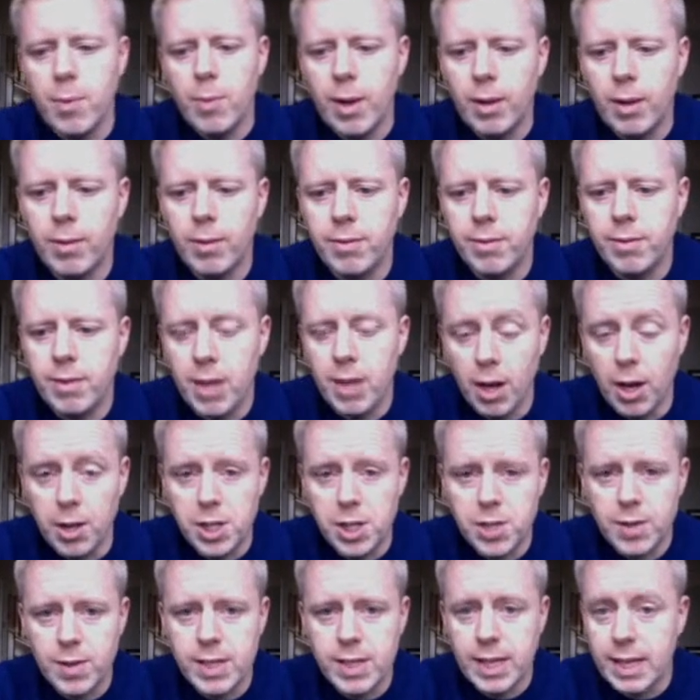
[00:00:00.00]
Well, the
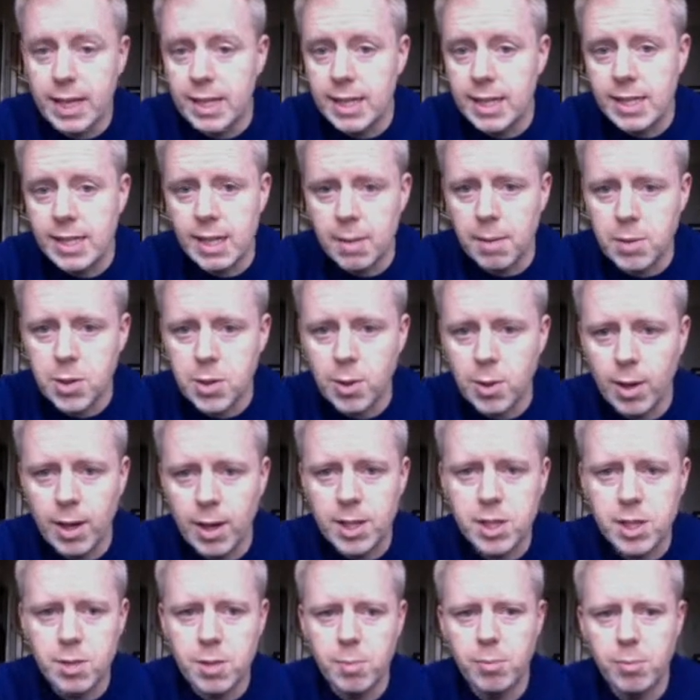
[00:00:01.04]
answer is a
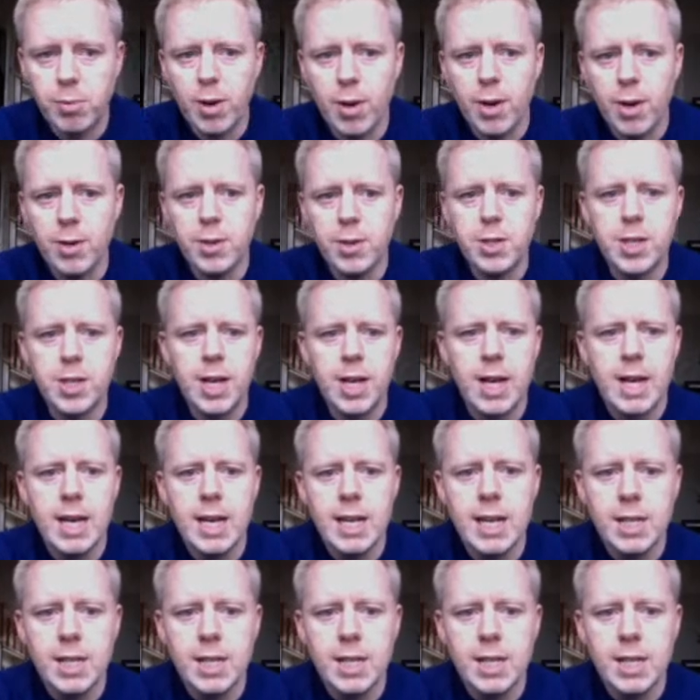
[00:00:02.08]
conceptualised approach.